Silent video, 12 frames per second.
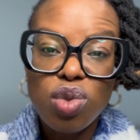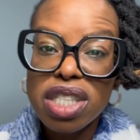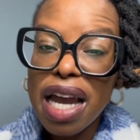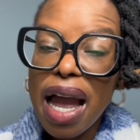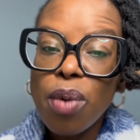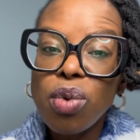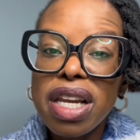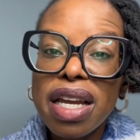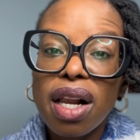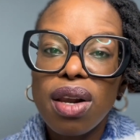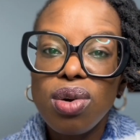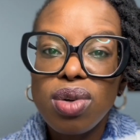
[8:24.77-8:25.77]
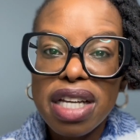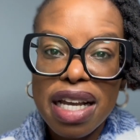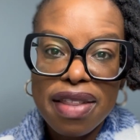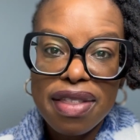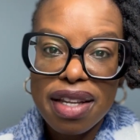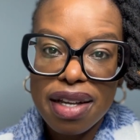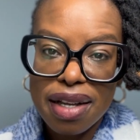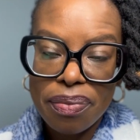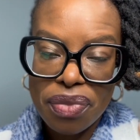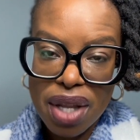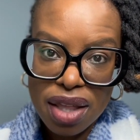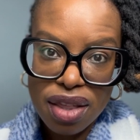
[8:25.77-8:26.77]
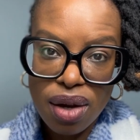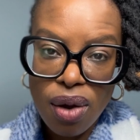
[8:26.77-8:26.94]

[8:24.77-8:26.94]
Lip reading: which I will include in the